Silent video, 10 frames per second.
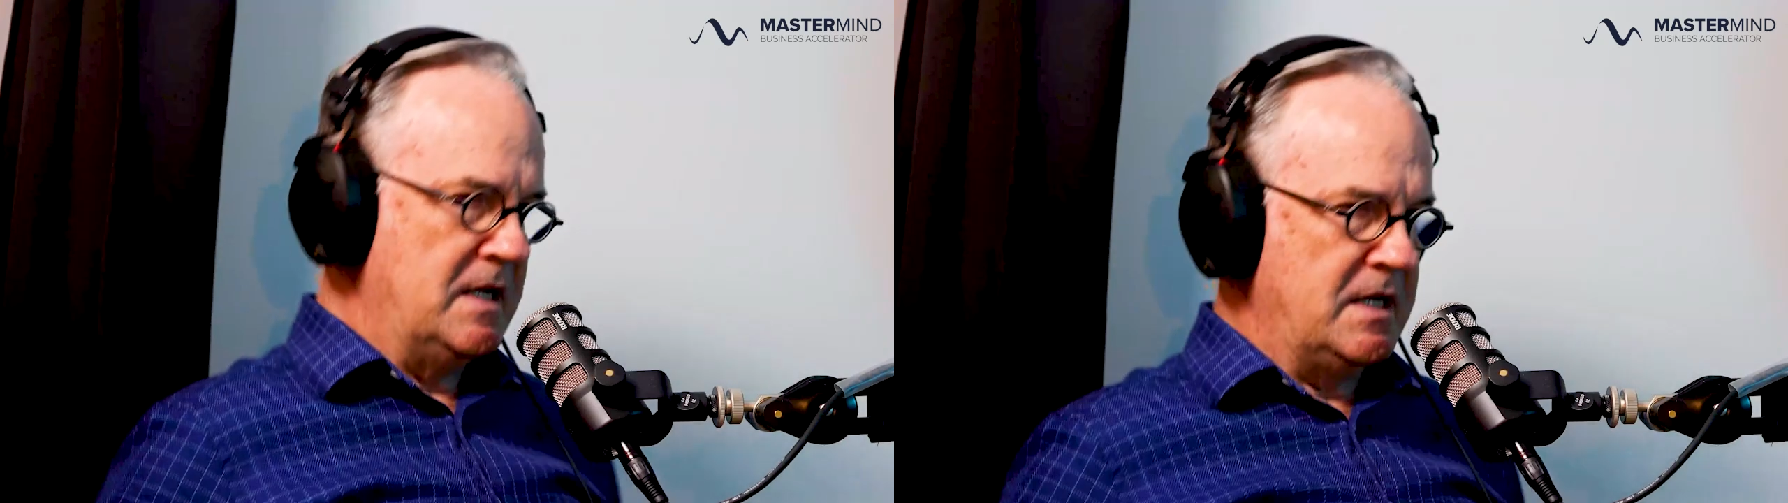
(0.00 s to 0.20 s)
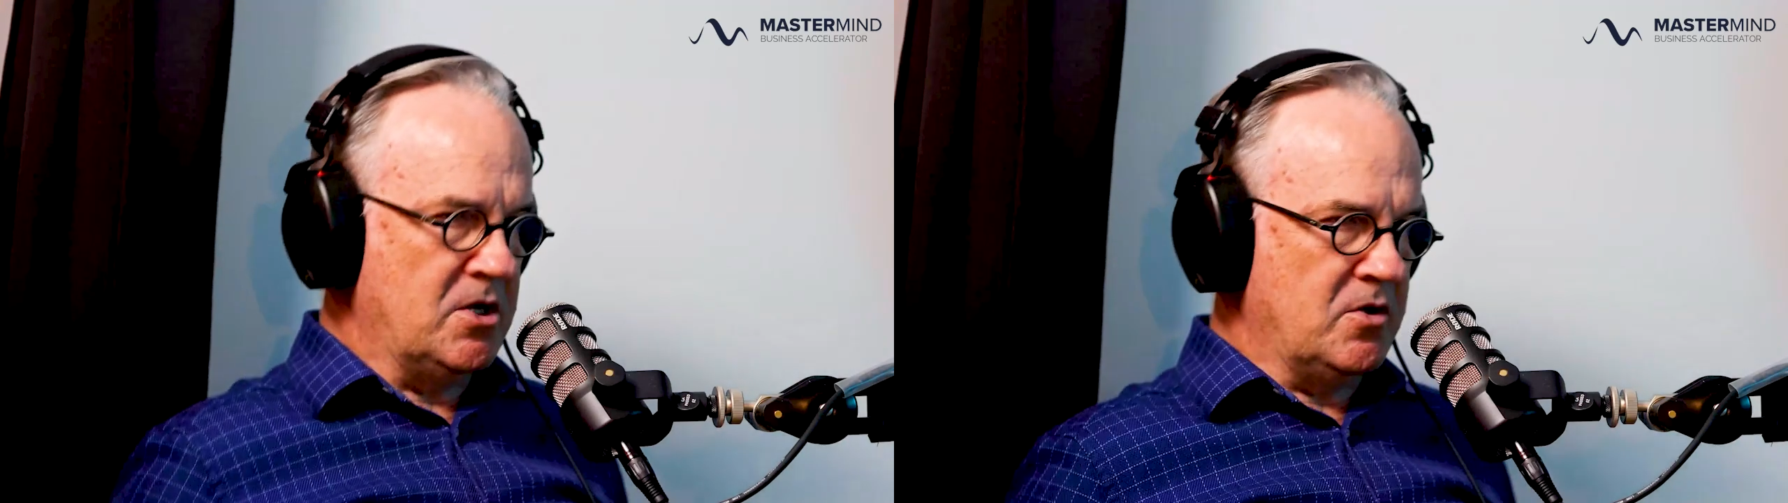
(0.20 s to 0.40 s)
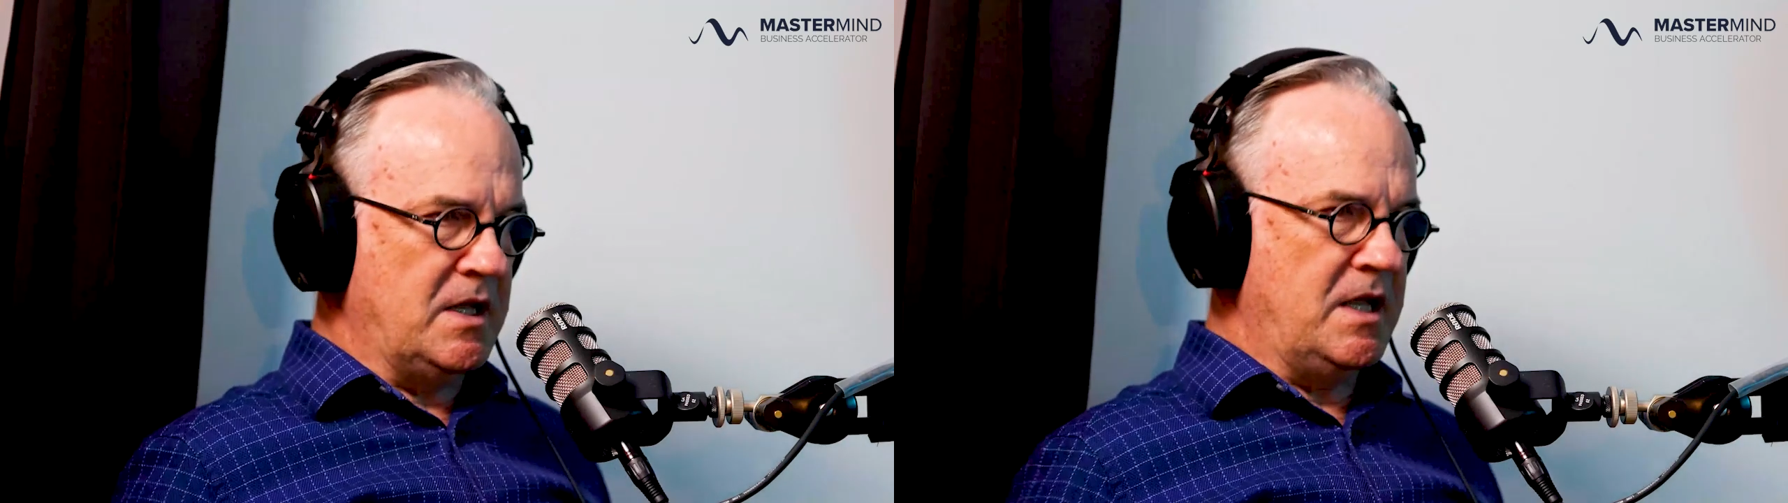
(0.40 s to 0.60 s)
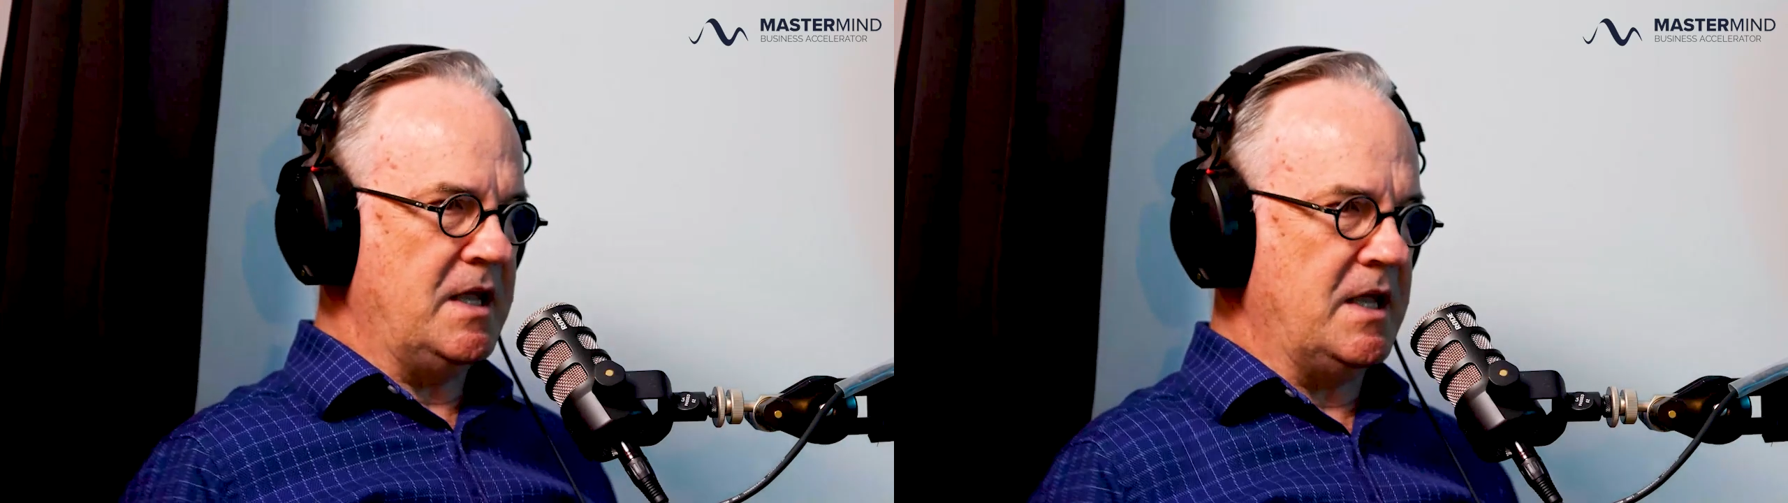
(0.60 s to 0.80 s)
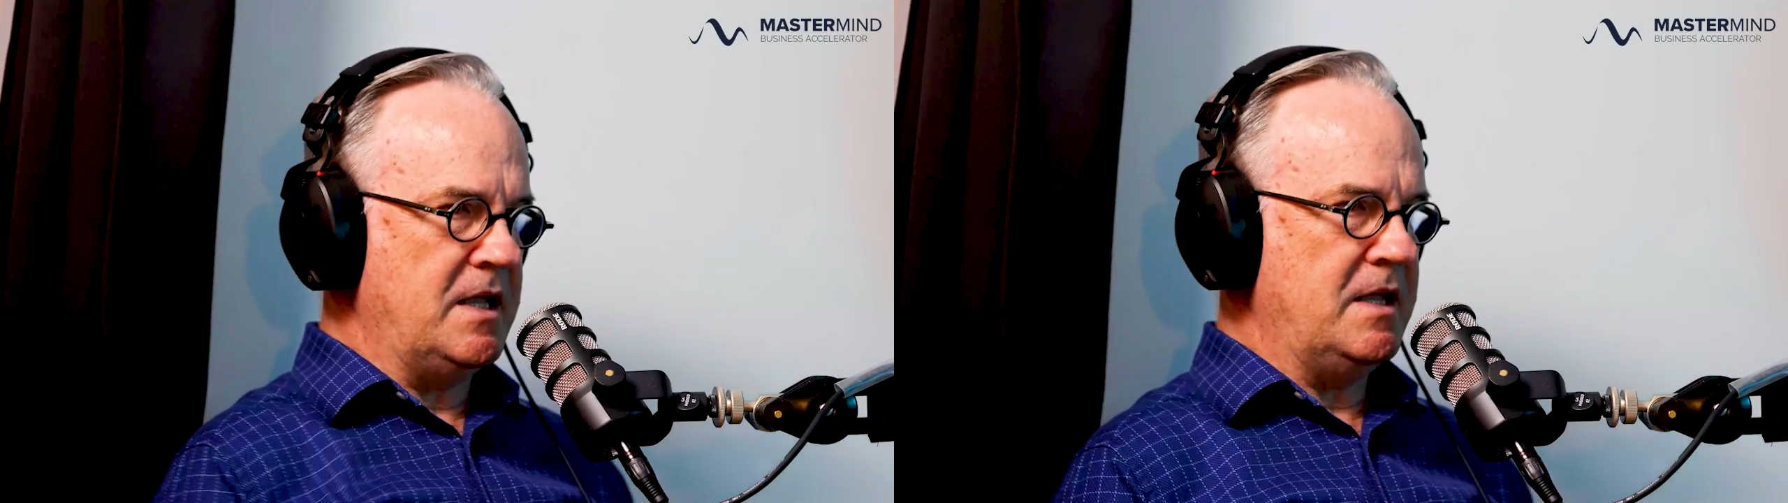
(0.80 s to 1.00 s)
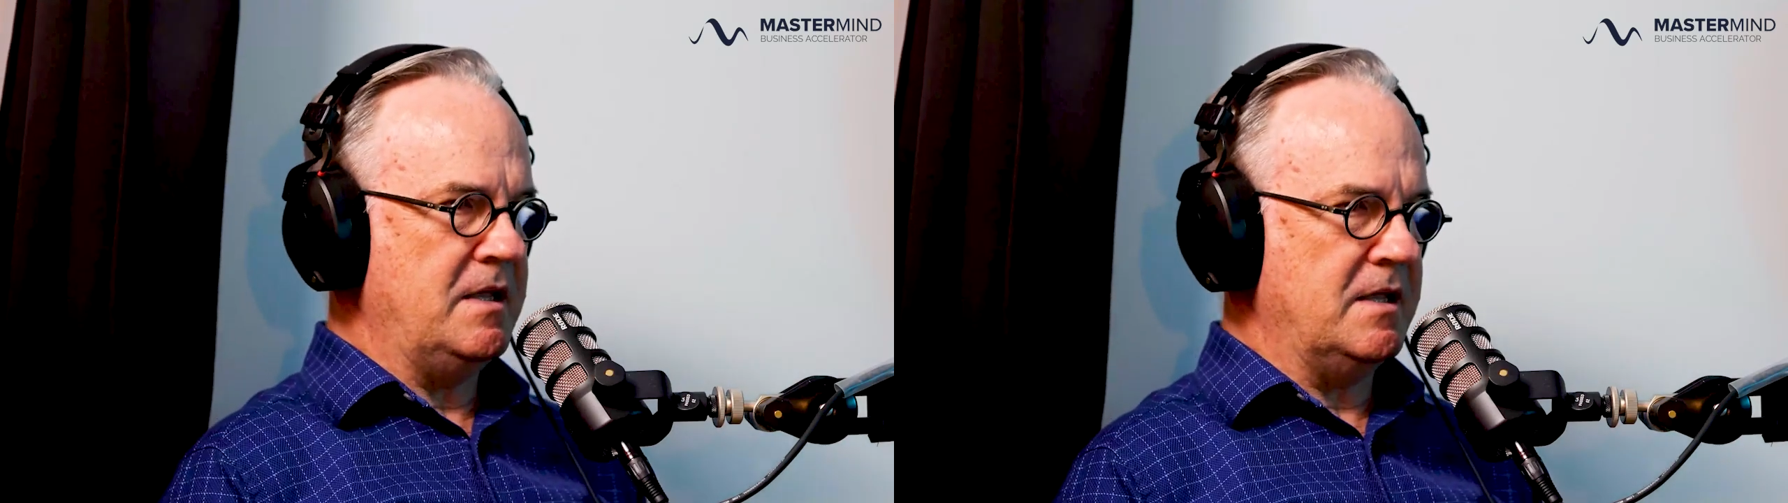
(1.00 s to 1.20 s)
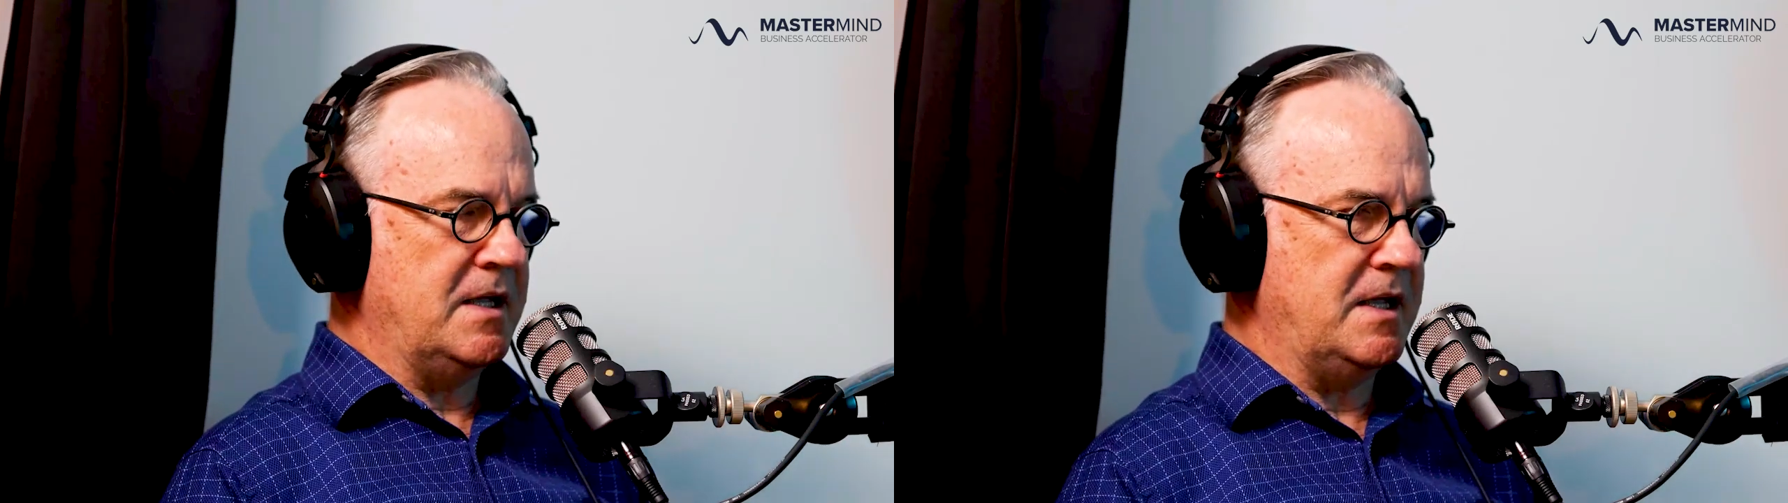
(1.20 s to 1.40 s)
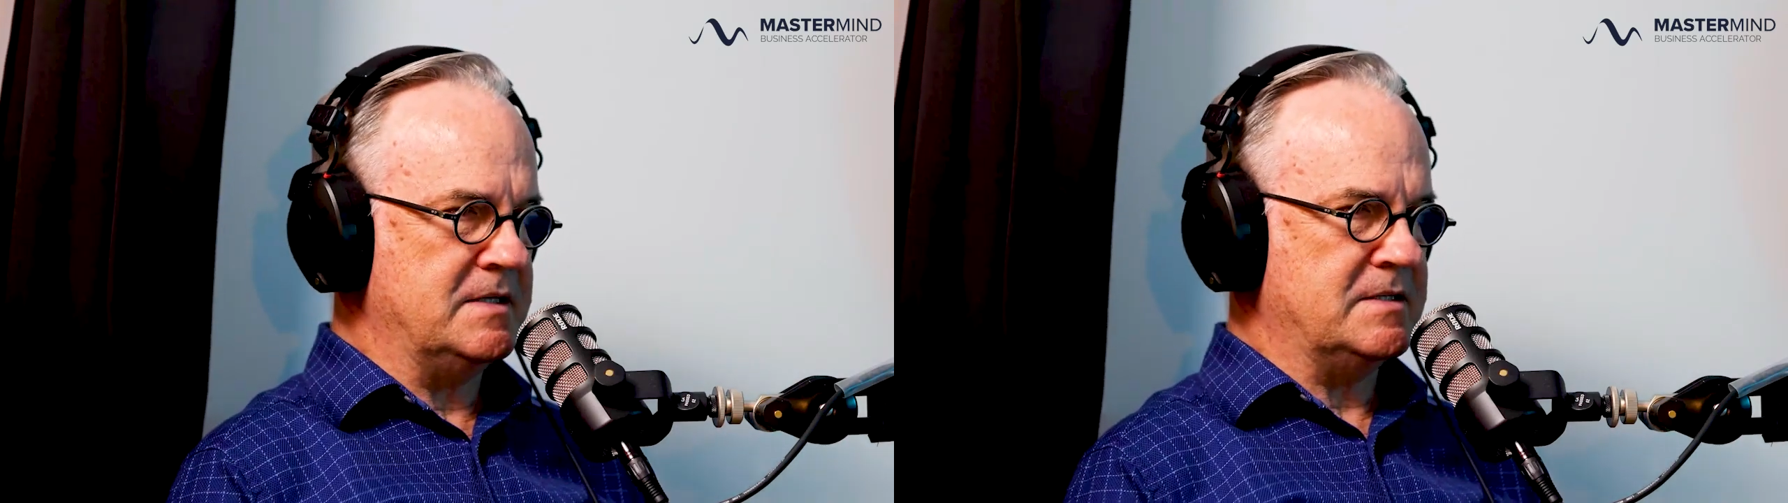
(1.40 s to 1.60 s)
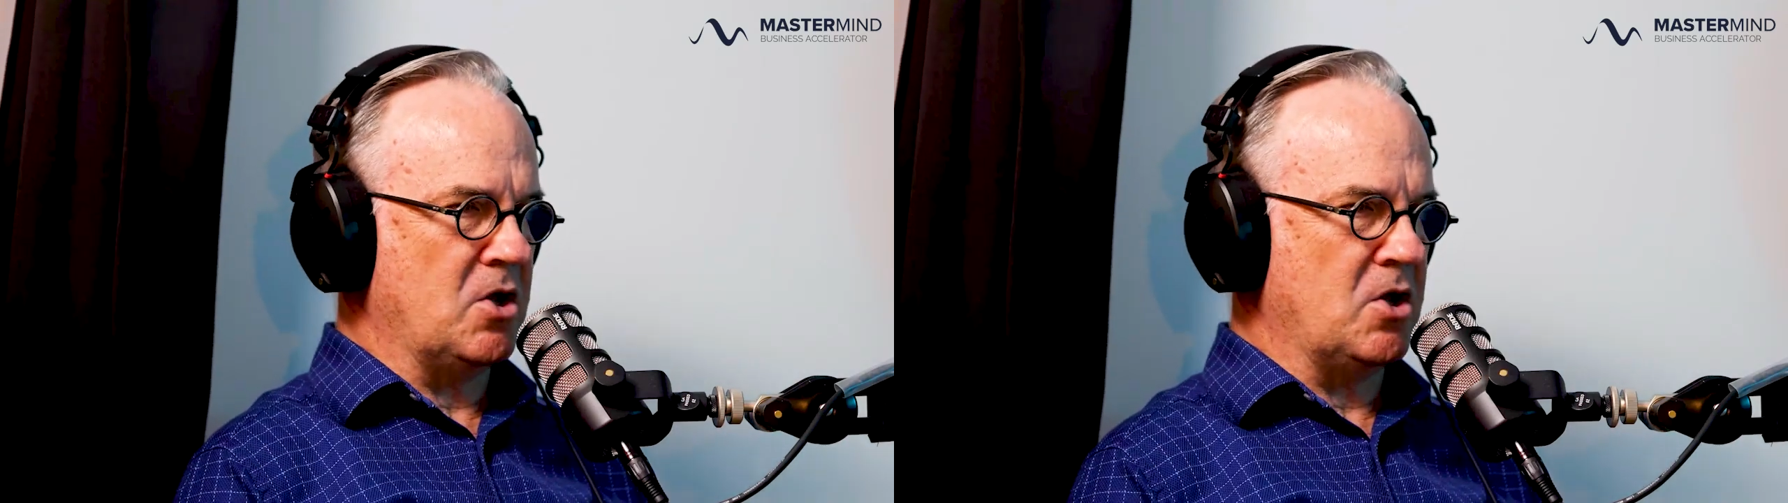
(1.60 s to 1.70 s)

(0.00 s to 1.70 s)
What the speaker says: you know, his